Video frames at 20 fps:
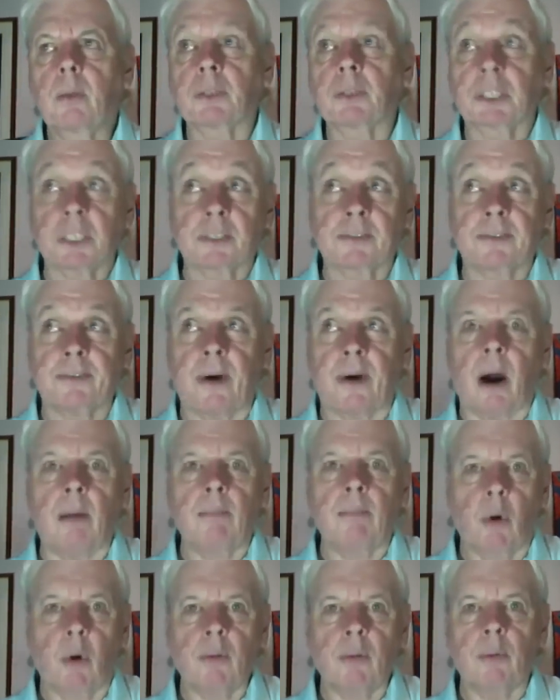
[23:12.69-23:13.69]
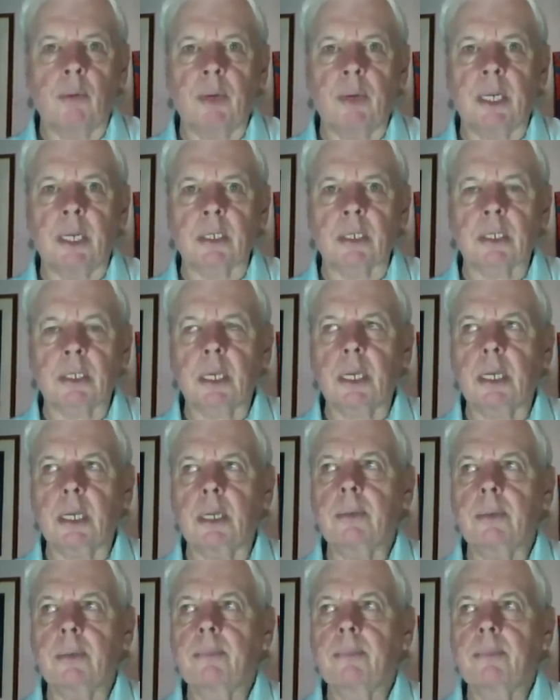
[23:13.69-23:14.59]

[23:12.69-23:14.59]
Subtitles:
which is far more than we can see,